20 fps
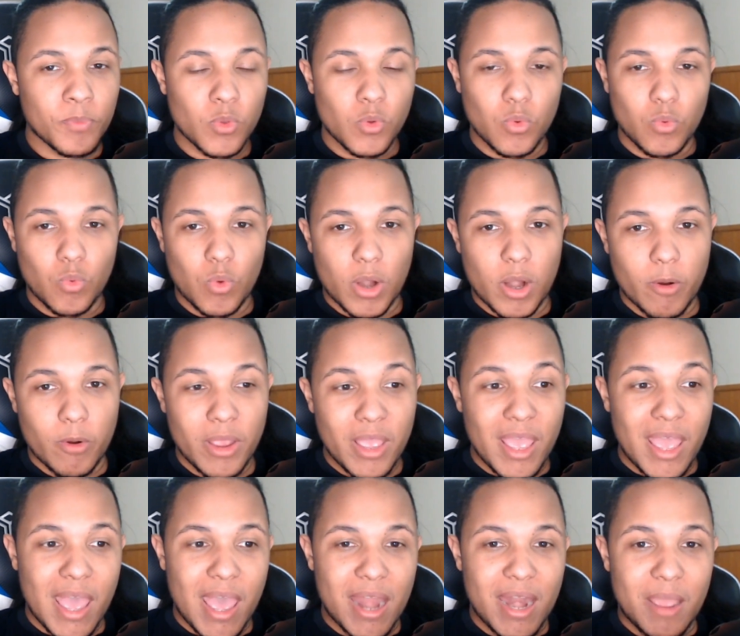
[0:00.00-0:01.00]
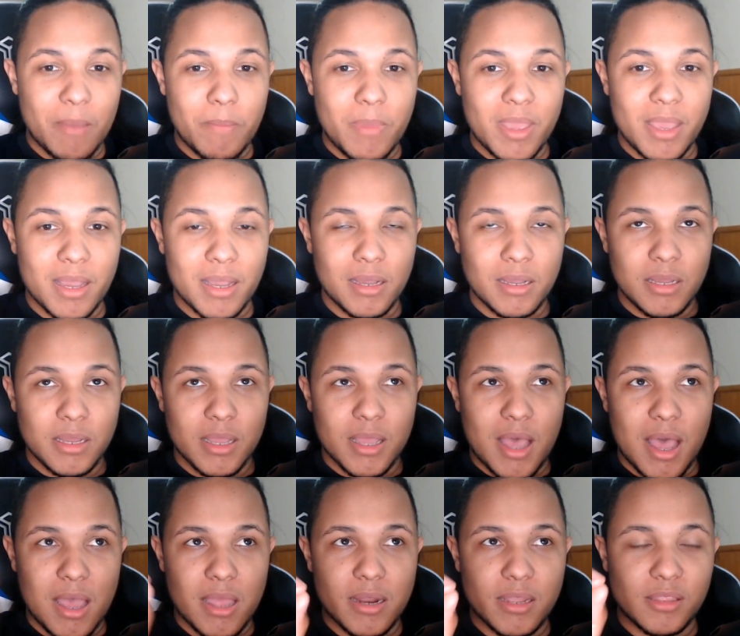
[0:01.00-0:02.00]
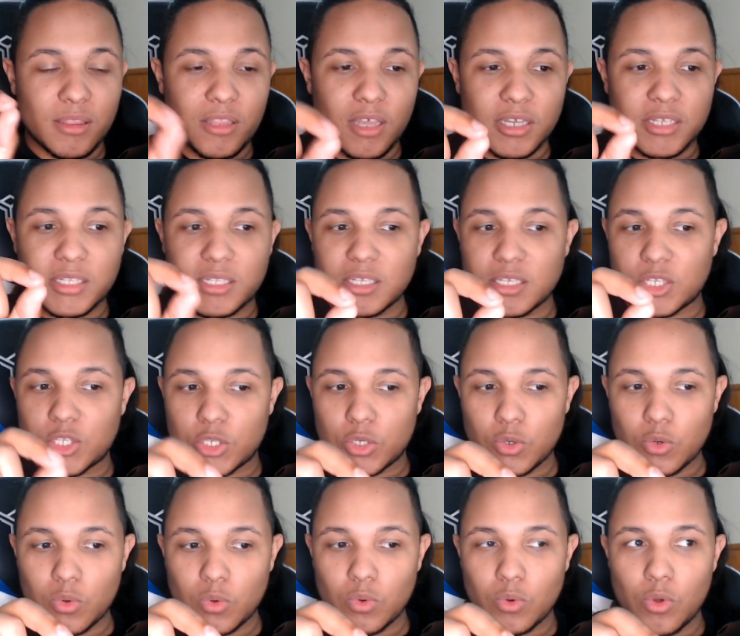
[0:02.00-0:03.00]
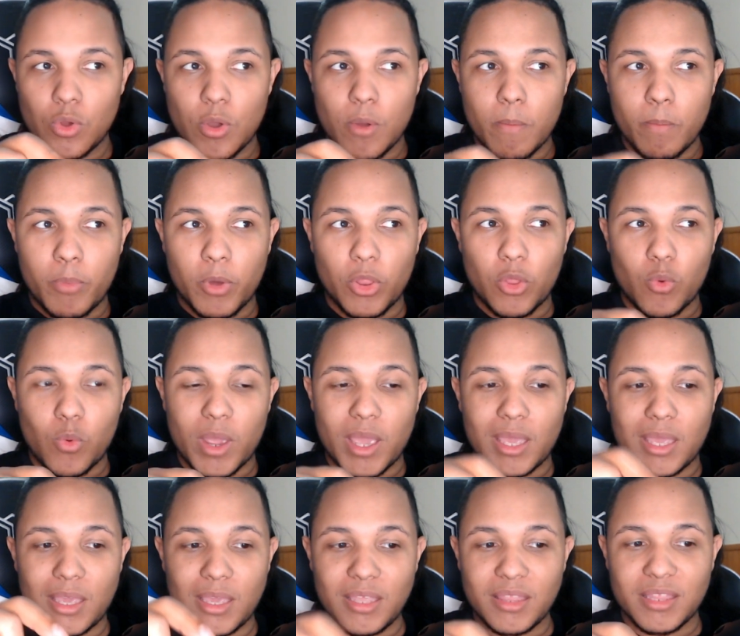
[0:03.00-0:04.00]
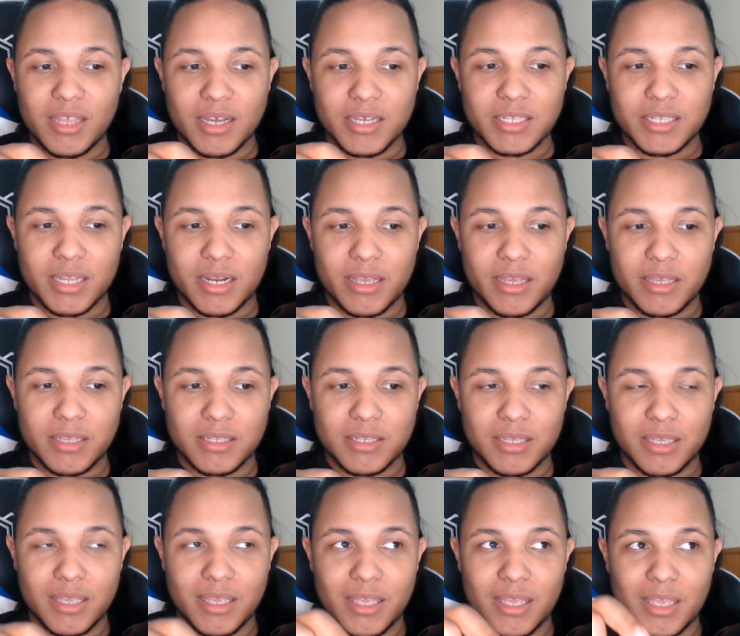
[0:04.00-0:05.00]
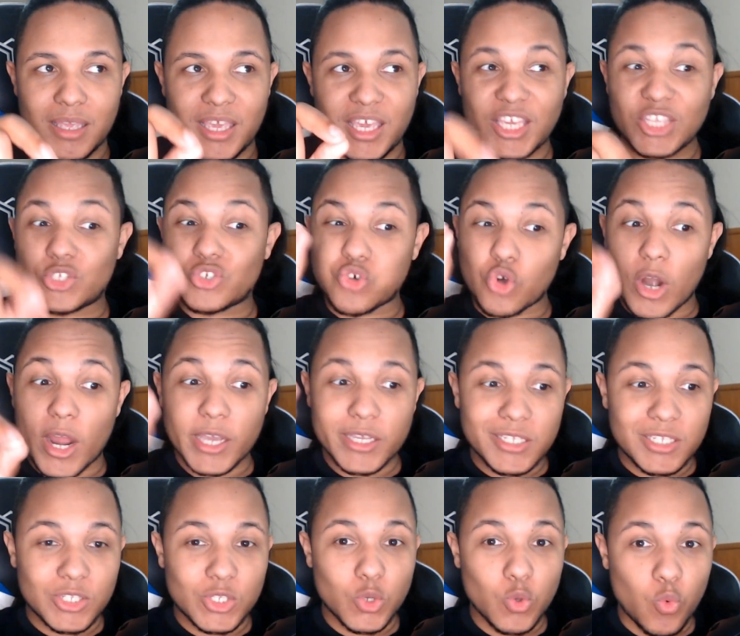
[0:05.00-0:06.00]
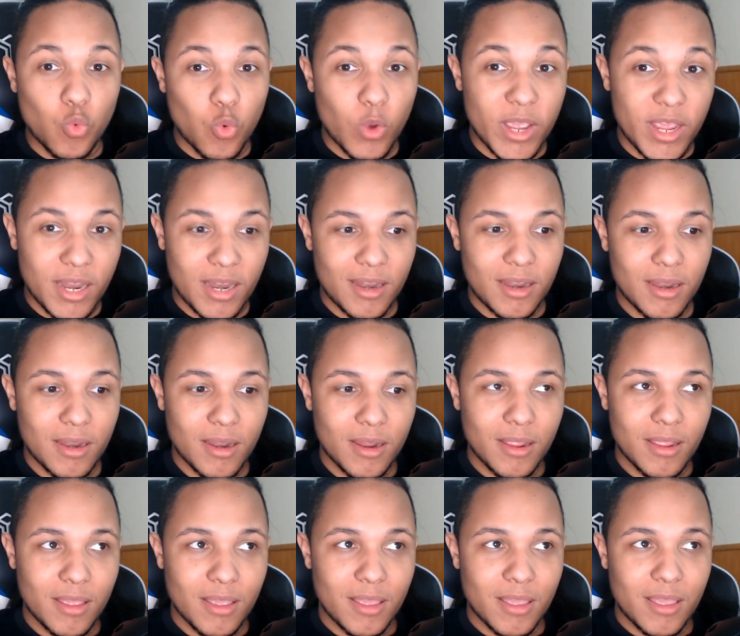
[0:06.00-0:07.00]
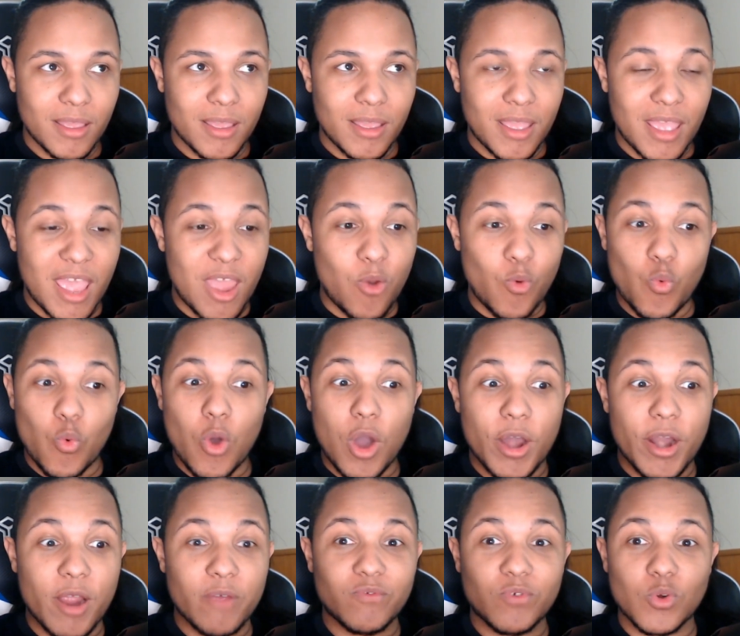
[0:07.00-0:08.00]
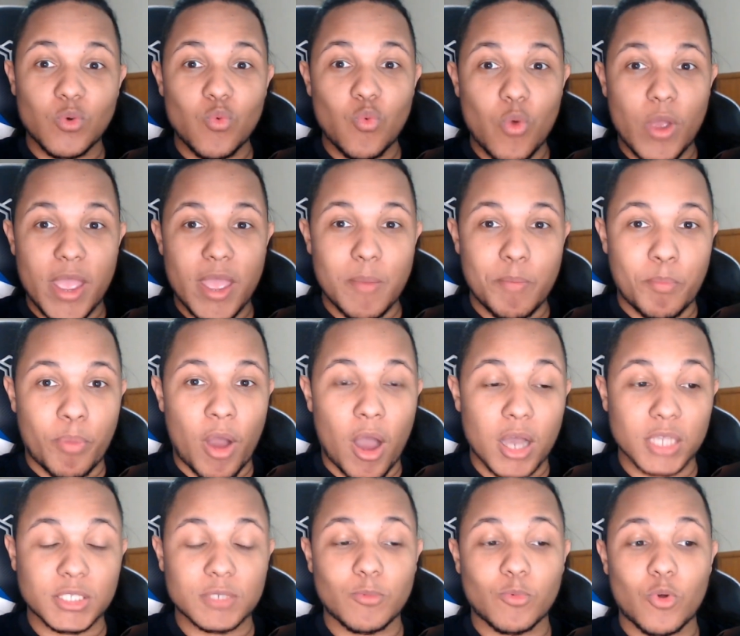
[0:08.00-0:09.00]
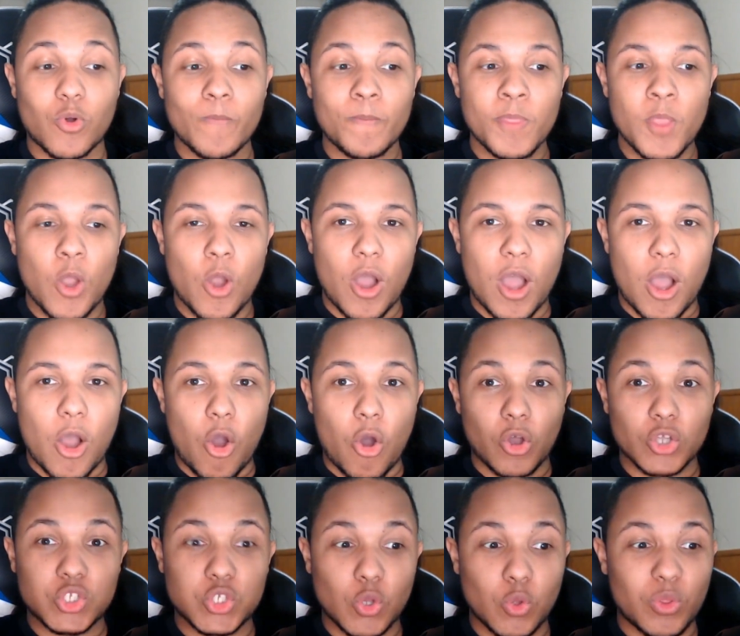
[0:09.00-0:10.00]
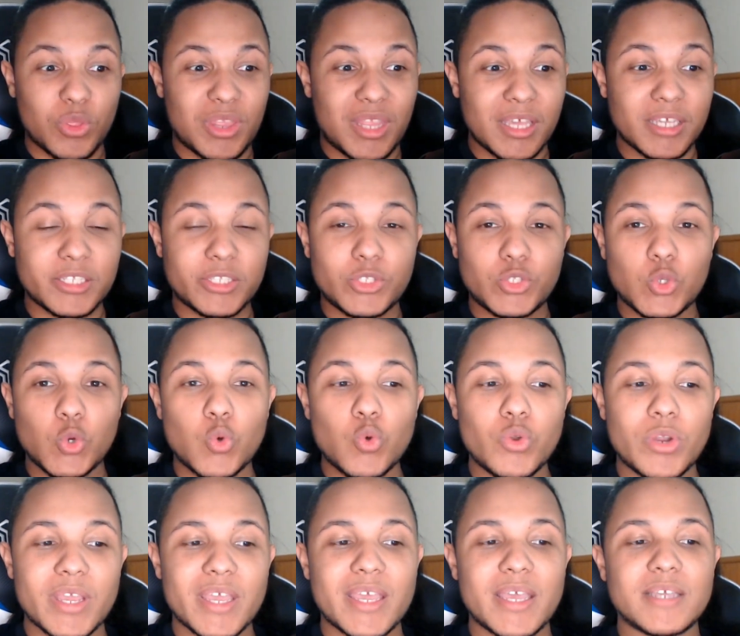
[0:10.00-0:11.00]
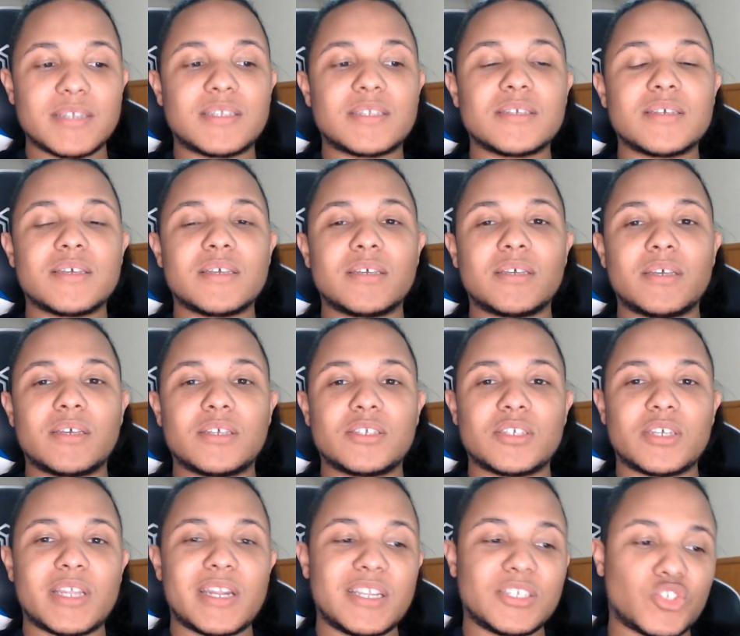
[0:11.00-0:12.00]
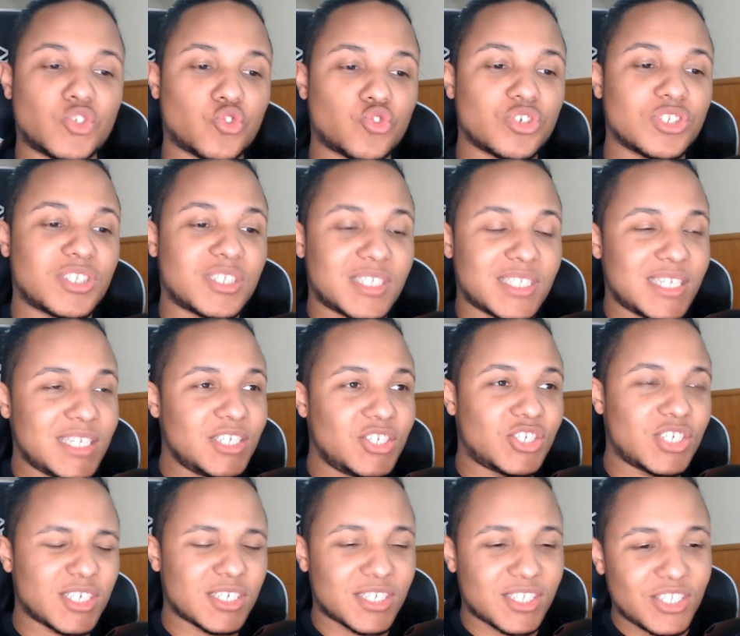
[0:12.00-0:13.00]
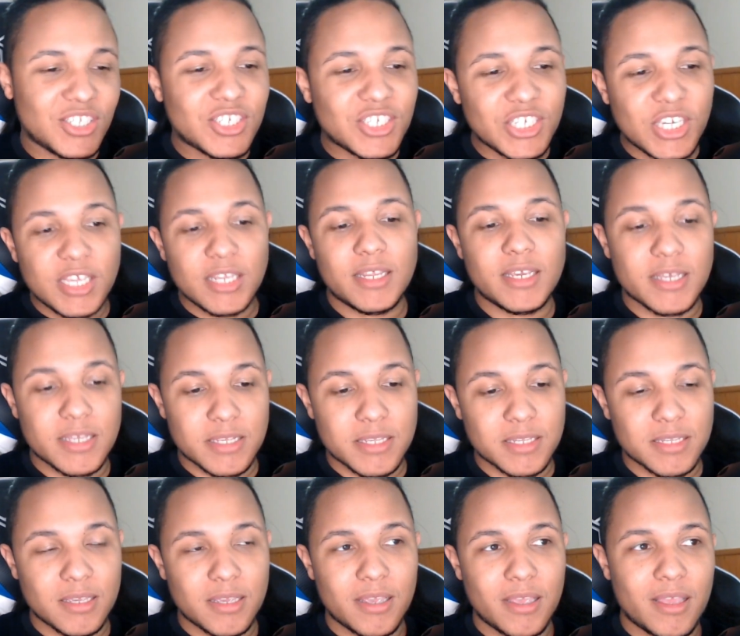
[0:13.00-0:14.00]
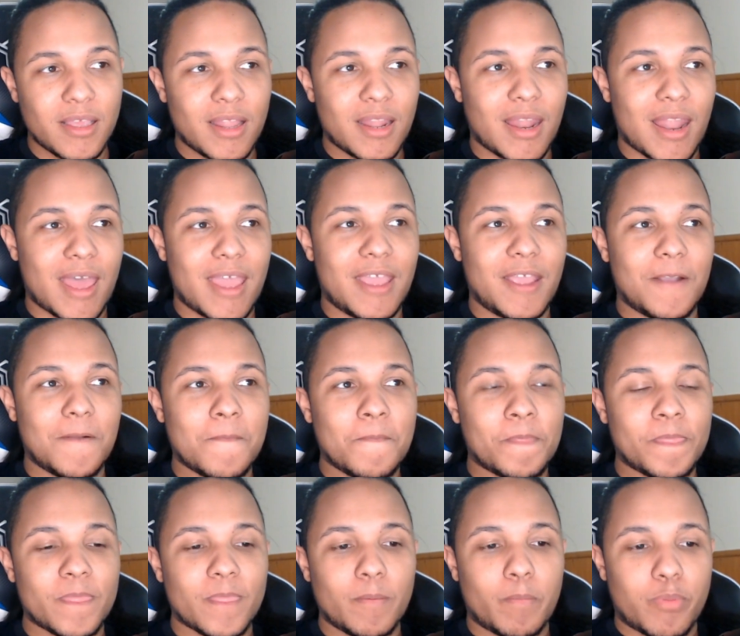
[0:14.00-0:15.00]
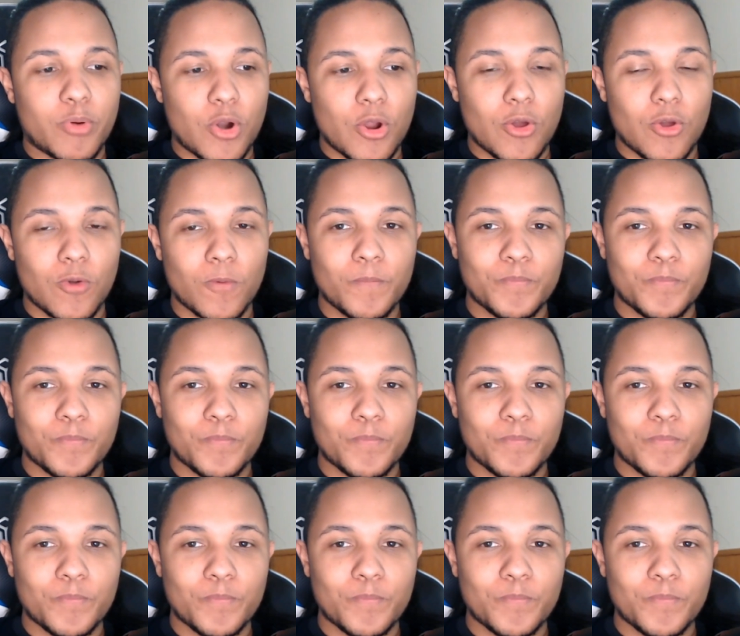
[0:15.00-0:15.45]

whatever. And Emiya kind of does this too, but the way he does it is he tries to win in whatever way possible. Also, this dude is a strategic genius. Like, bro,